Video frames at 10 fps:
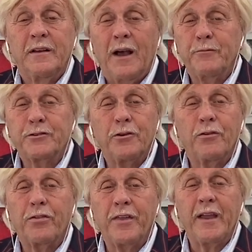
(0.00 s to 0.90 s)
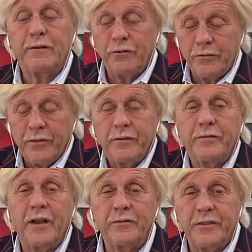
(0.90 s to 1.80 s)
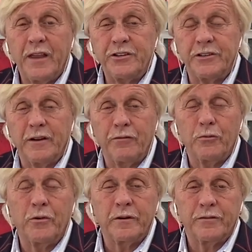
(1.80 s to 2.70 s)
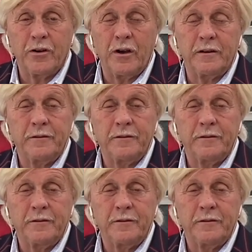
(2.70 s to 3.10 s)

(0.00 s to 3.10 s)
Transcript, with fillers: I'm so thankful for the foundation of the Word of God.